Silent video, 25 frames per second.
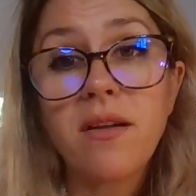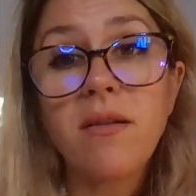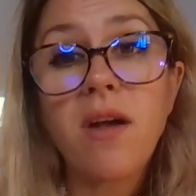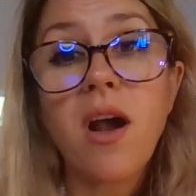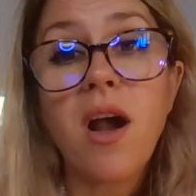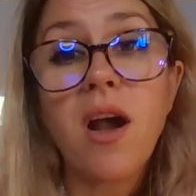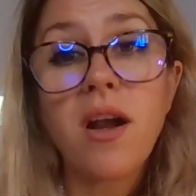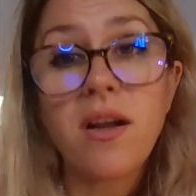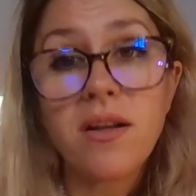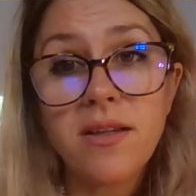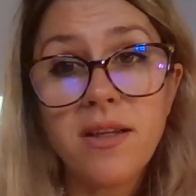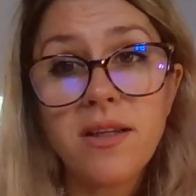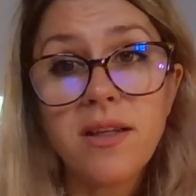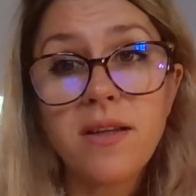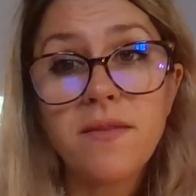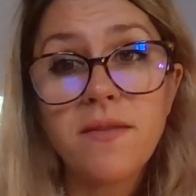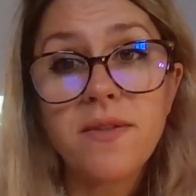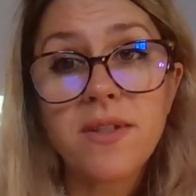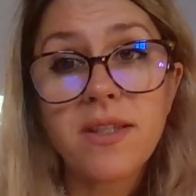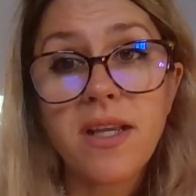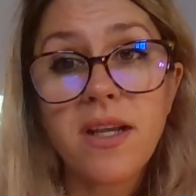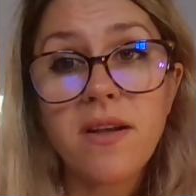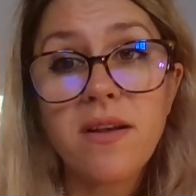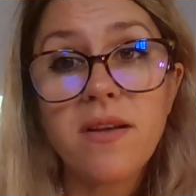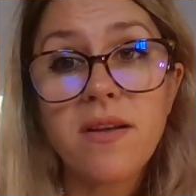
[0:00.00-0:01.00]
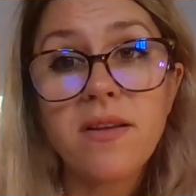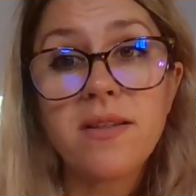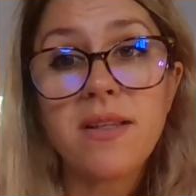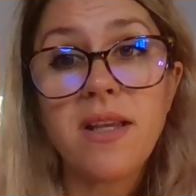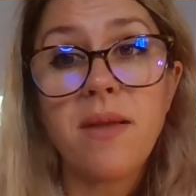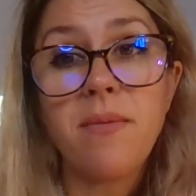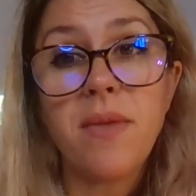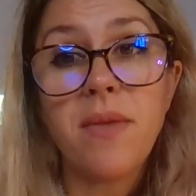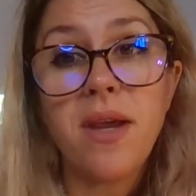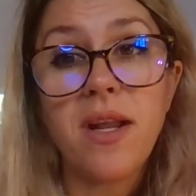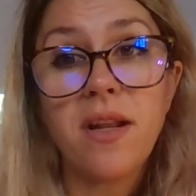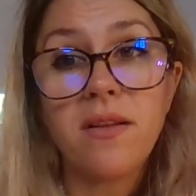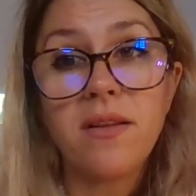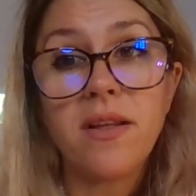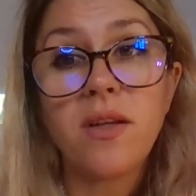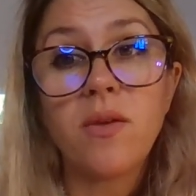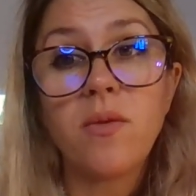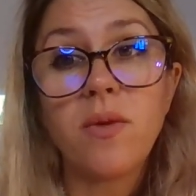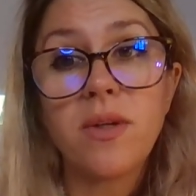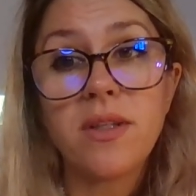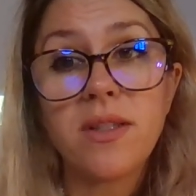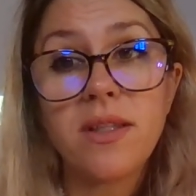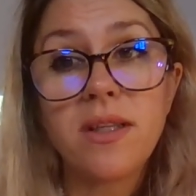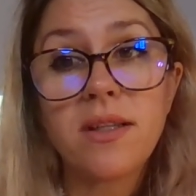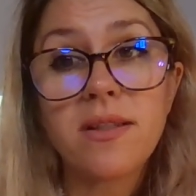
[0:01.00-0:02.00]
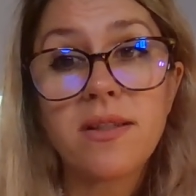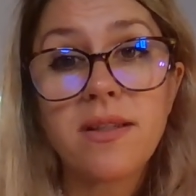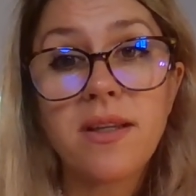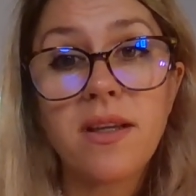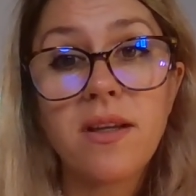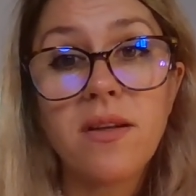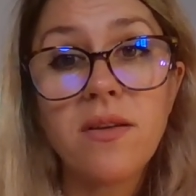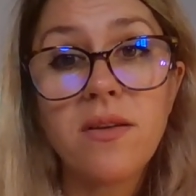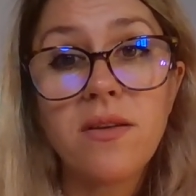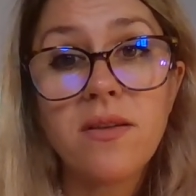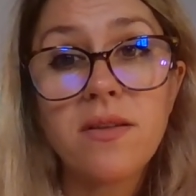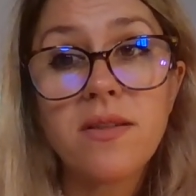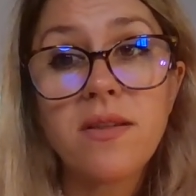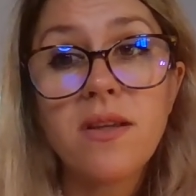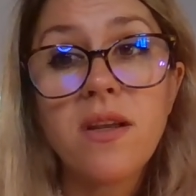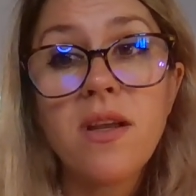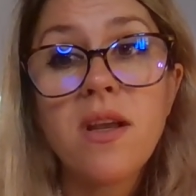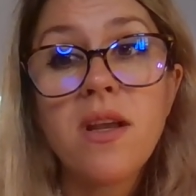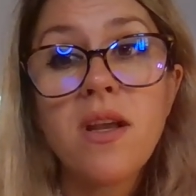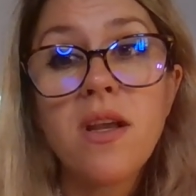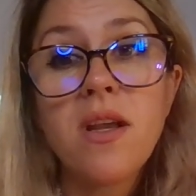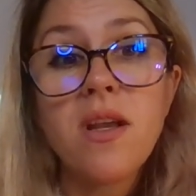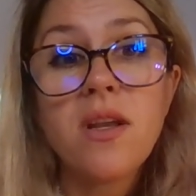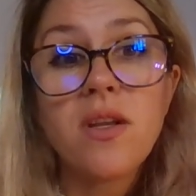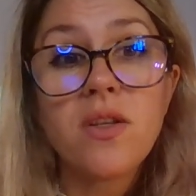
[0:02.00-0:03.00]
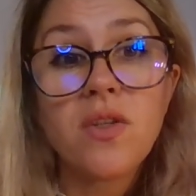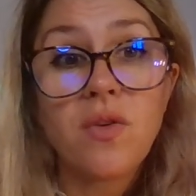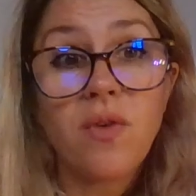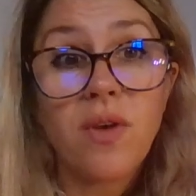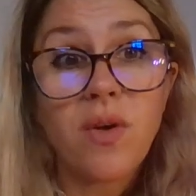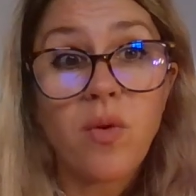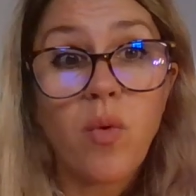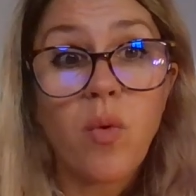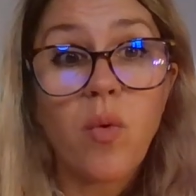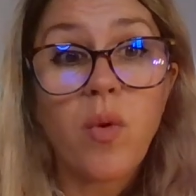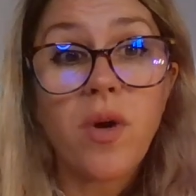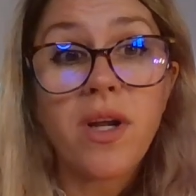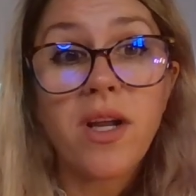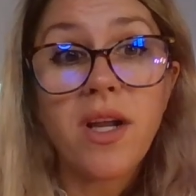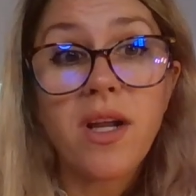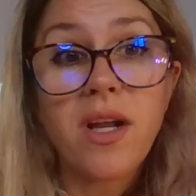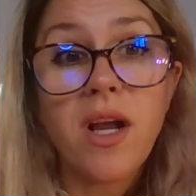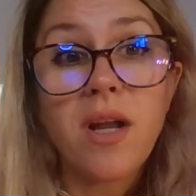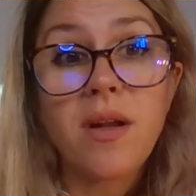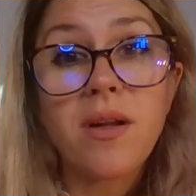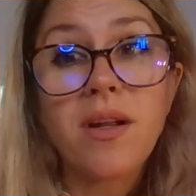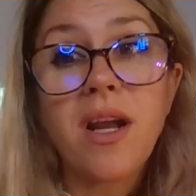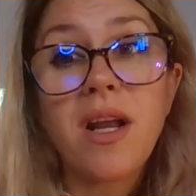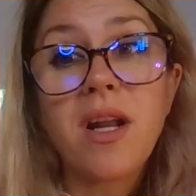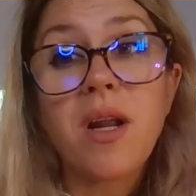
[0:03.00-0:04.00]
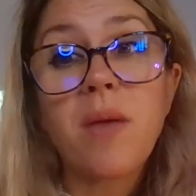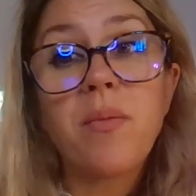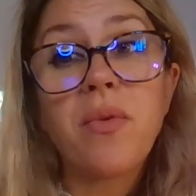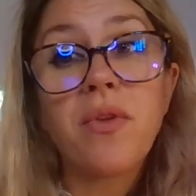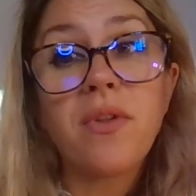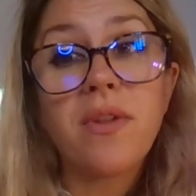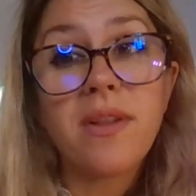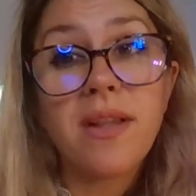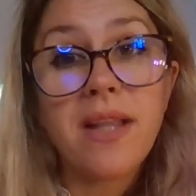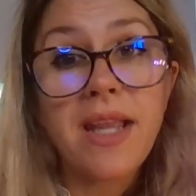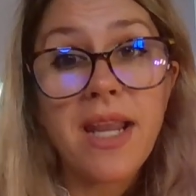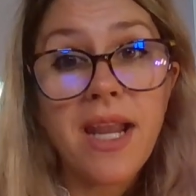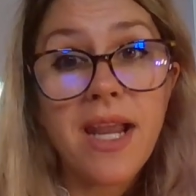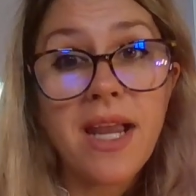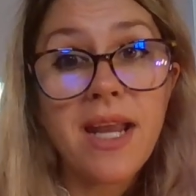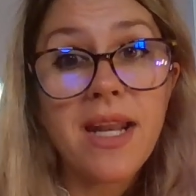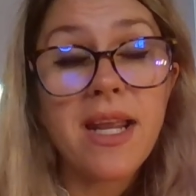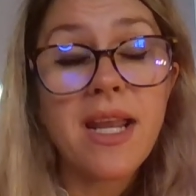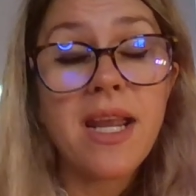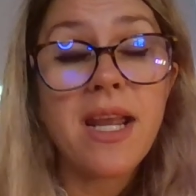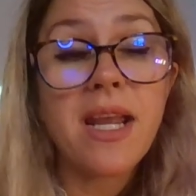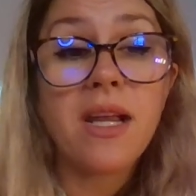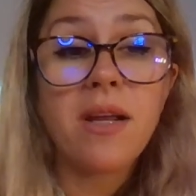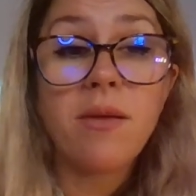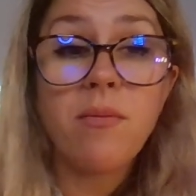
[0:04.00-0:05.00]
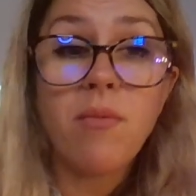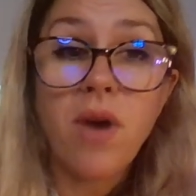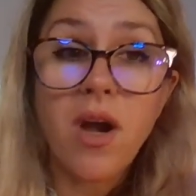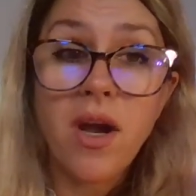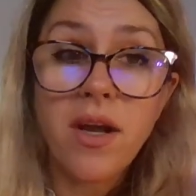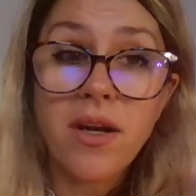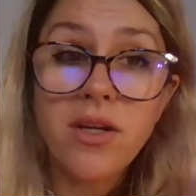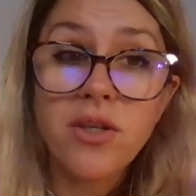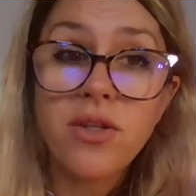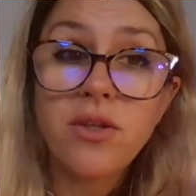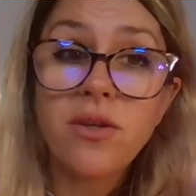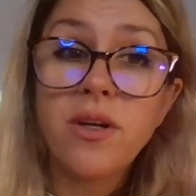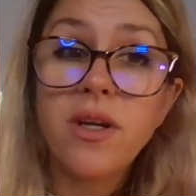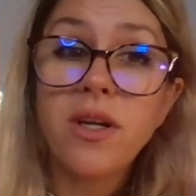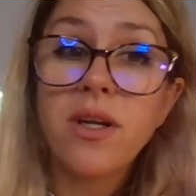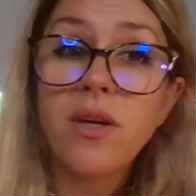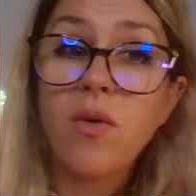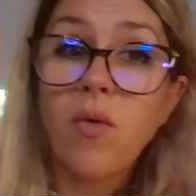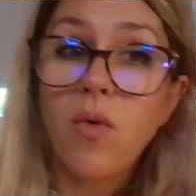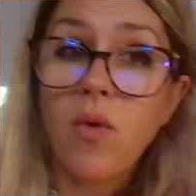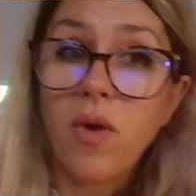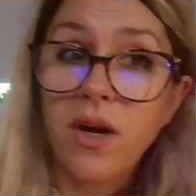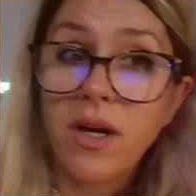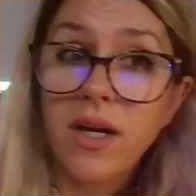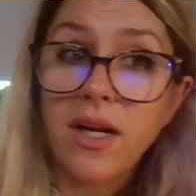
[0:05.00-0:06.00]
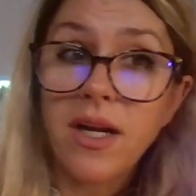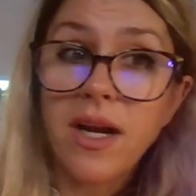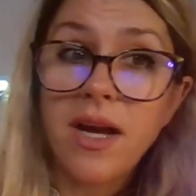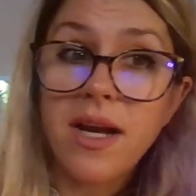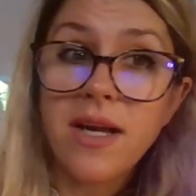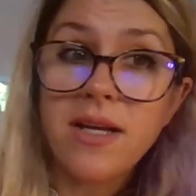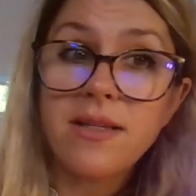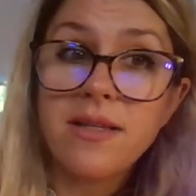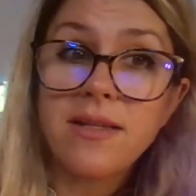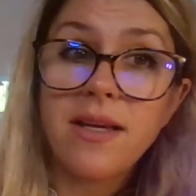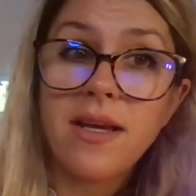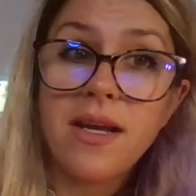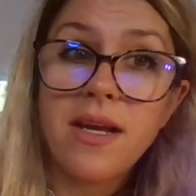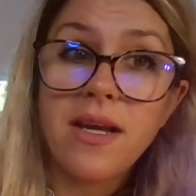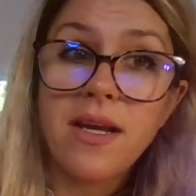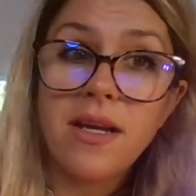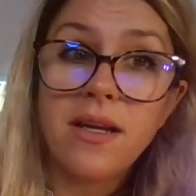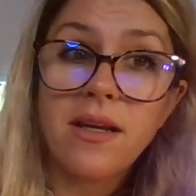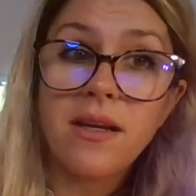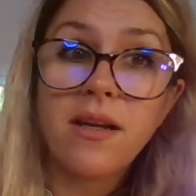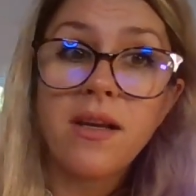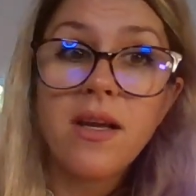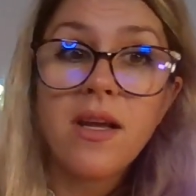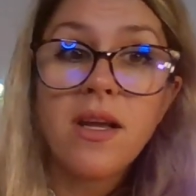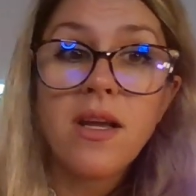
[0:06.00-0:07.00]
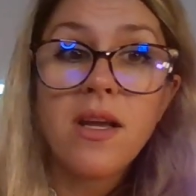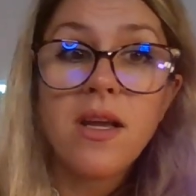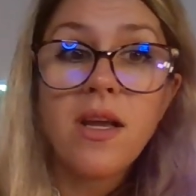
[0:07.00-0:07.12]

cognitive skills and metalinguistic skills. So, like, we're working on kind of planning, monitoring, organizing.